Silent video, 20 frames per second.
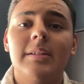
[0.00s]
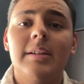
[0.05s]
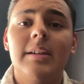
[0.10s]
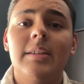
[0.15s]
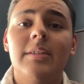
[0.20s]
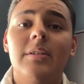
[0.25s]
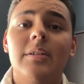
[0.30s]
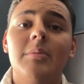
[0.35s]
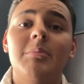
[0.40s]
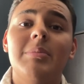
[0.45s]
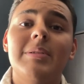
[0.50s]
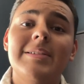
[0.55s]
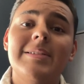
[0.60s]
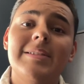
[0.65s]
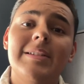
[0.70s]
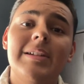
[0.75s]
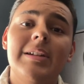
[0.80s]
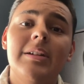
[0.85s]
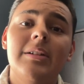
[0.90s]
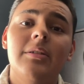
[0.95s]
either
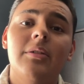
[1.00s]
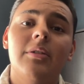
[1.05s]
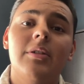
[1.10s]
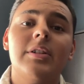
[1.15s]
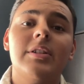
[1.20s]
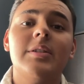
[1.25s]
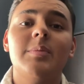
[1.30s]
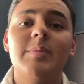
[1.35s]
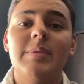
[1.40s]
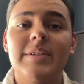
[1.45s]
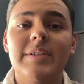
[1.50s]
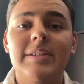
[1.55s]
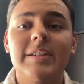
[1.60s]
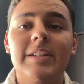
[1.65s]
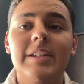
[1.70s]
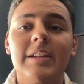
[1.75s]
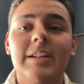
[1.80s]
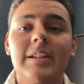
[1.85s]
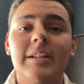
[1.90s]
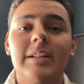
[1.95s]
implicitly or
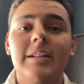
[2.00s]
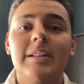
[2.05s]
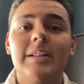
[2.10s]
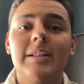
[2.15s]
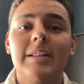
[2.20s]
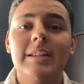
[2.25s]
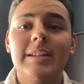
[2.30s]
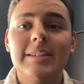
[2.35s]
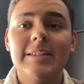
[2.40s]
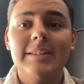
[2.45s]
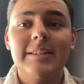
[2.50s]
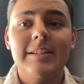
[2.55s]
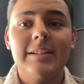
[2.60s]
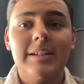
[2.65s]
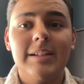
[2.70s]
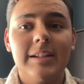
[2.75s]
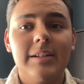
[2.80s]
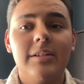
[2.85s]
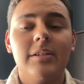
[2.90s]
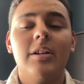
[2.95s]
explicitly listed
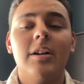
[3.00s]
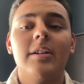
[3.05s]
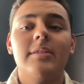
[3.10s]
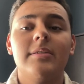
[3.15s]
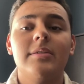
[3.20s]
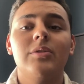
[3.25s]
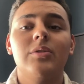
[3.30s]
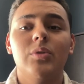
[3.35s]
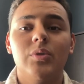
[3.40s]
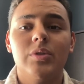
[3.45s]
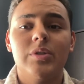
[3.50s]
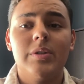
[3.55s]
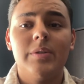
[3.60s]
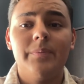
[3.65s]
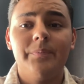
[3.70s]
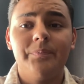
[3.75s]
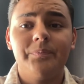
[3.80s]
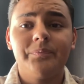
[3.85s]
in the Constitution.